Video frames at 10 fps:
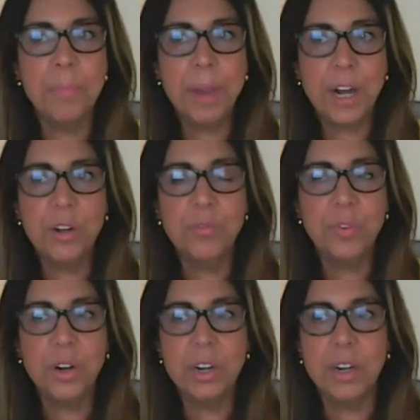uh, married
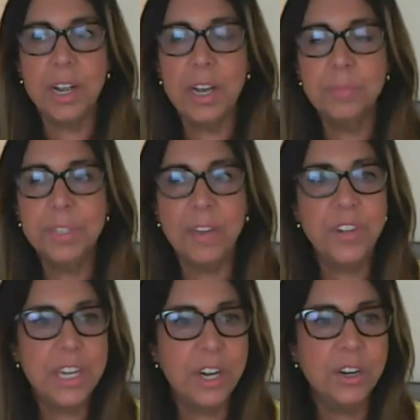for uh,
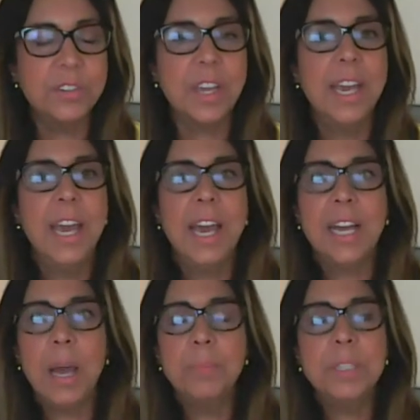seven years,
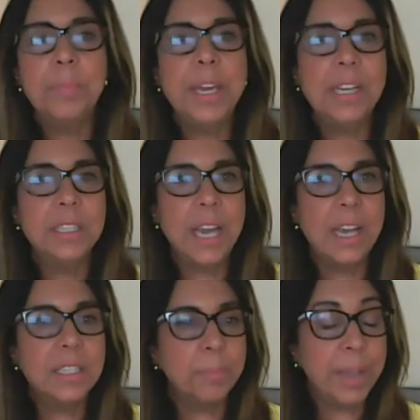comes to me and
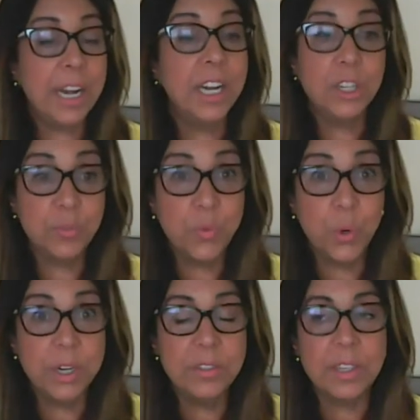says, I'm getting a
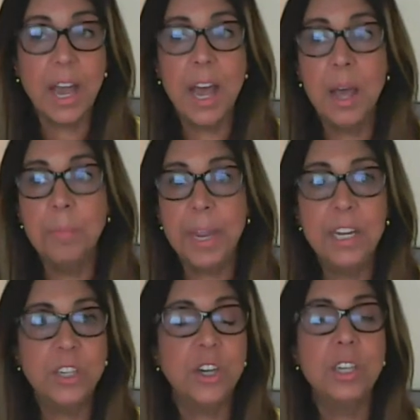divorce. Um,
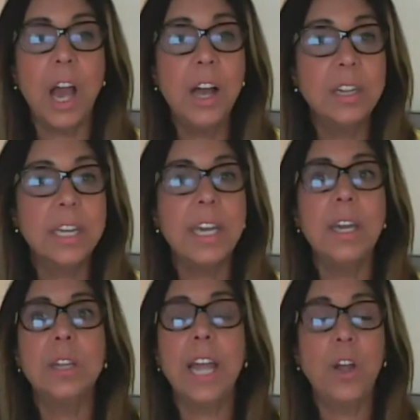it turned
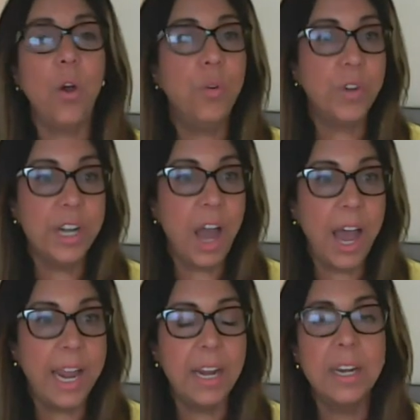ugly like
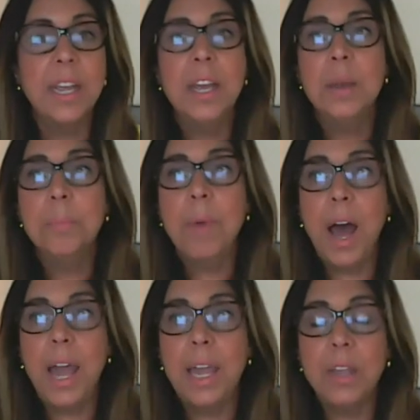overnight
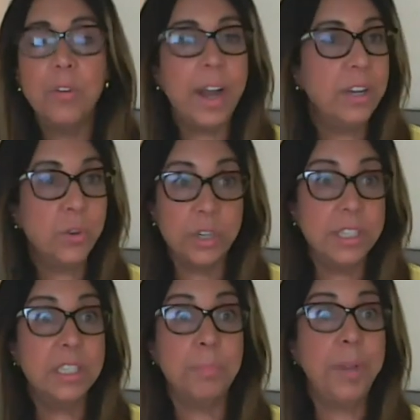my granddaughter
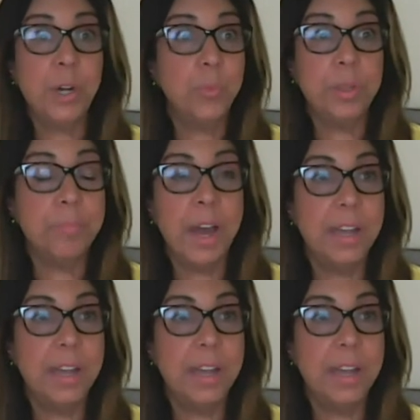disappeared with